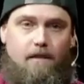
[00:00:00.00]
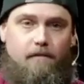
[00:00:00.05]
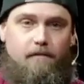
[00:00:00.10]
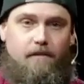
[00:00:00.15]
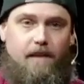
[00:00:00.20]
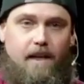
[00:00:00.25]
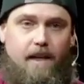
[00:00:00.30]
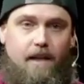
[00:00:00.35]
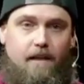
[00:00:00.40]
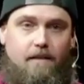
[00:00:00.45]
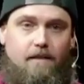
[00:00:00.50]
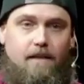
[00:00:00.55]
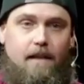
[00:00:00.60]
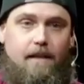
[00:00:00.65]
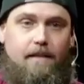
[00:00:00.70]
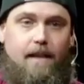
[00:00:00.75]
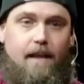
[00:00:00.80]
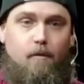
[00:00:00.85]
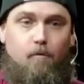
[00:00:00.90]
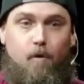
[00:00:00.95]
us of
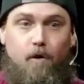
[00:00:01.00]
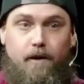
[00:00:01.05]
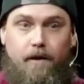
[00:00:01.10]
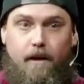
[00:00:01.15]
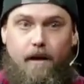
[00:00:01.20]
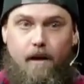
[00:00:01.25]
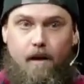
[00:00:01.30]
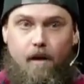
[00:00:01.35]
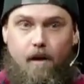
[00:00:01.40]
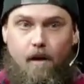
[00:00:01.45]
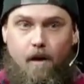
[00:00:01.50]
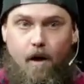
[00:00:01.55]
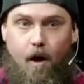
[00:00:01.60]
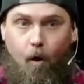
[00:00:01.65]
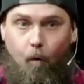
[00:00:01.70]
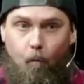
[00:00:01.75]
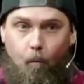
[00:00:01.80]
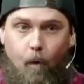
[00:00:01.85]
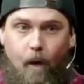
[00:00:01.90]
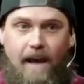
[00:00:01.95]
things, that they would
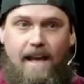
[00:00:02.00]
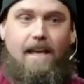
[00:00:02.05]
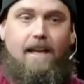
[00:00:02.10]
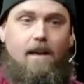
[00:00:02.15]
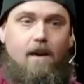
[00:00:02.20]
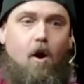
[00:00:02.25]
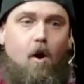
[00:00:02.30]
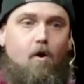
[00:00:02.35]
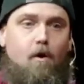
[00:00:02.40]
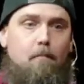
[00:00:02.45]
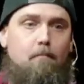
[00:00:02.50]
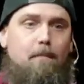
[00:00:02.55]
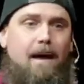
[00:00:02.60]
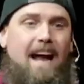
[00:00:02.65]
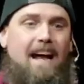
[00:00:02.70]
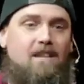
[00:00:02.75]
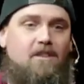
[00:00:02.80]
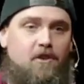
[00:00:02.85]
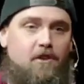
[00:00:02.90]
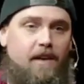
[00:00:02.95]
awaken our
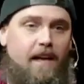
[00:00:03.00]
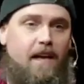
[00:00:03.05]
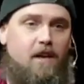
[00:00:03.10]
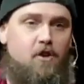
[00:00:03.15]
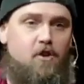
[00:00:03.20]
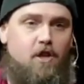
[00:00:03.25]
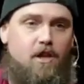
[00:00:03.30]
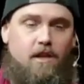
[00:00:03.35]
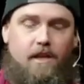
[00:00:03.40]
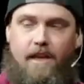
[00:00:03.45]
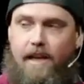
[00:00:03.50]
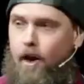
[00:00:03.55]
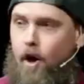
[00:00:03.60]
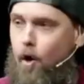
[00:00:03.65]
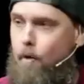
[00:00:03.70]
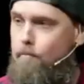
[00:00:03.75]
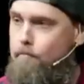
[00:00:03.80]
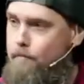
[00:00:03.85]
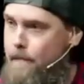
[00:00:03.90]
imagination and